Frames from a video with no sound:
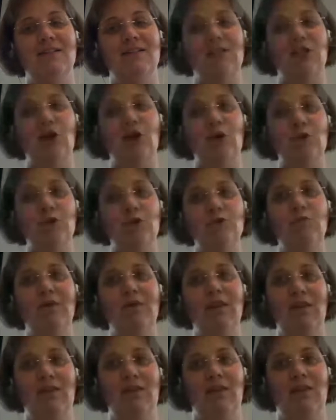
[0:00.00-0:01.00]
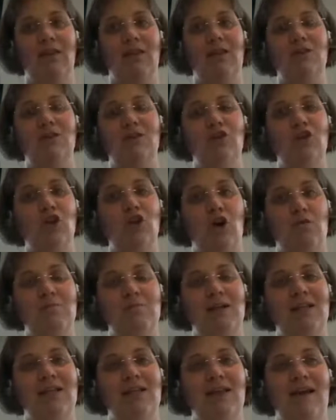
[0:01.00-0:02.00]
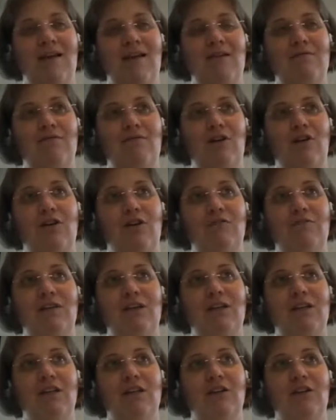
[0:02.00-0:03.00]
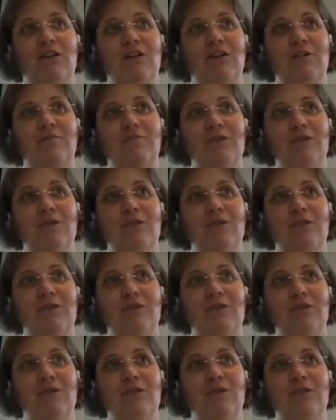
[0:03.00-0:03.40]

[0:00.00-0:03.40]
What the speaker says: goes with it that you normally have on a regular